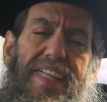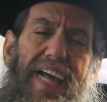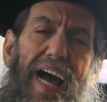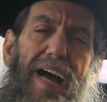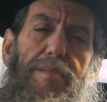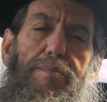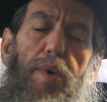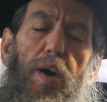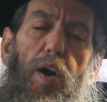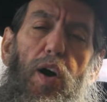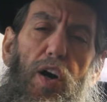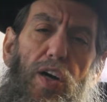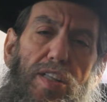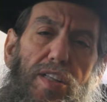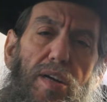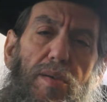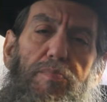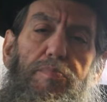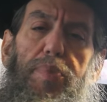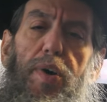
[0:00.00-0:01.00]
Dam
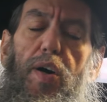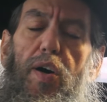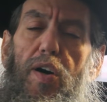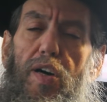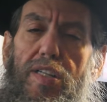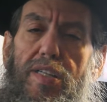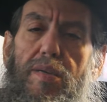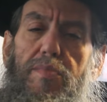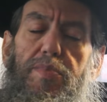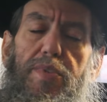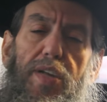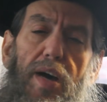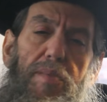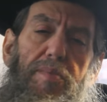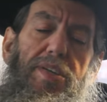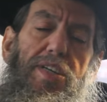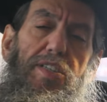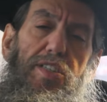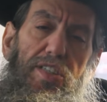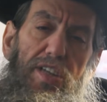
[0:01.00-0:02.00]
Odom Ba'odom
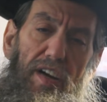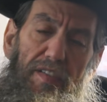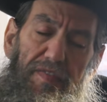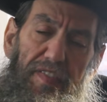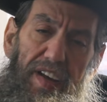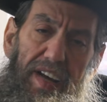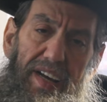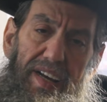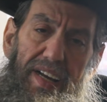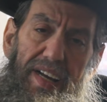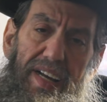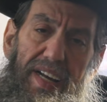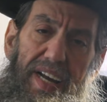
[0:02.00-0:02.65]
Dom Yishofech.